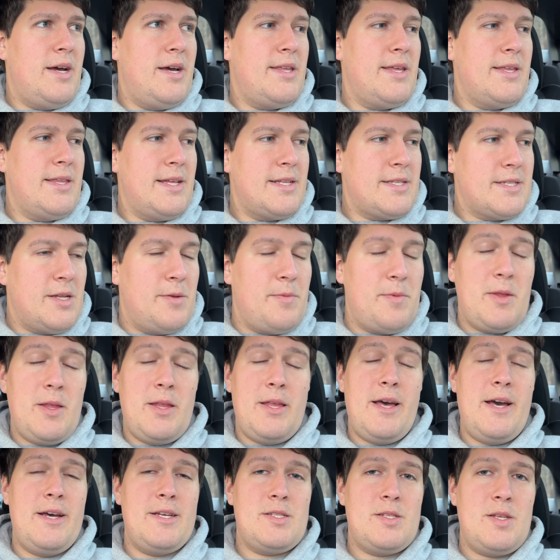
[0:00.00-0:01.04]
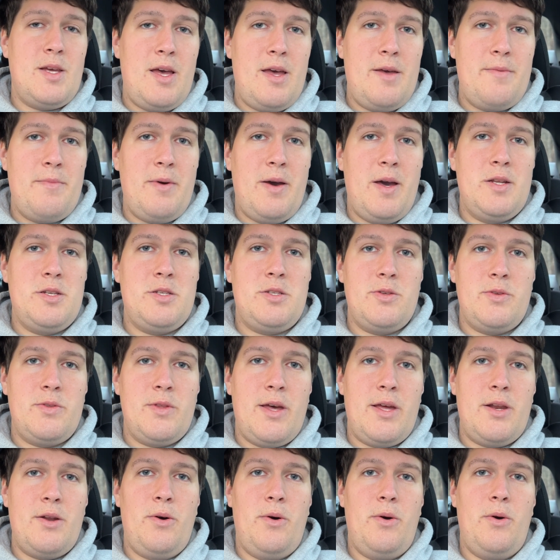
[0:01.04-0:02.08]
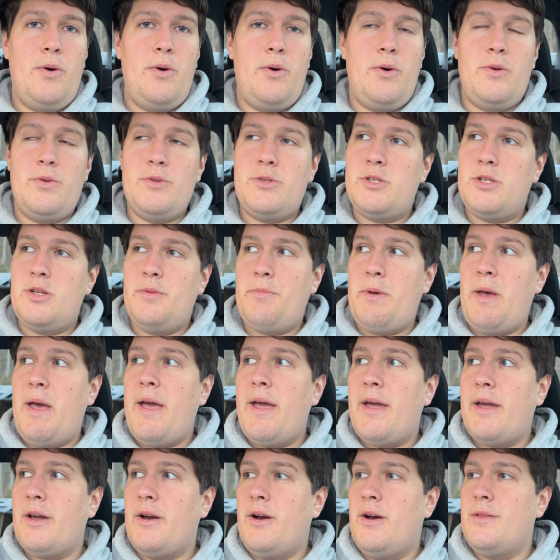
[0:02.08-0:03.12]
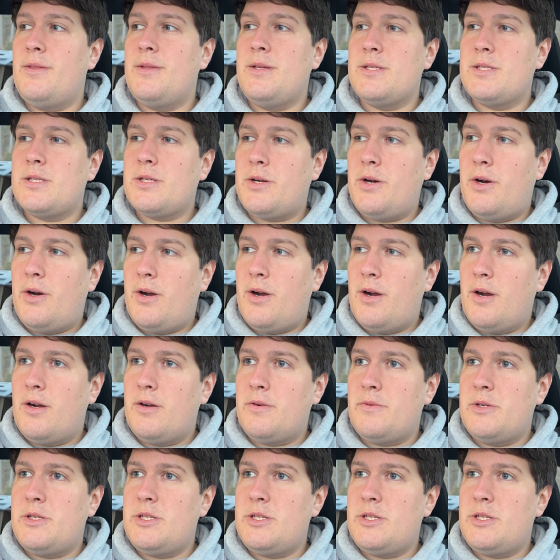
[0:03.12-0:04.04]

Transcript: I think that's going to be the last time I do that whole shebang on this car,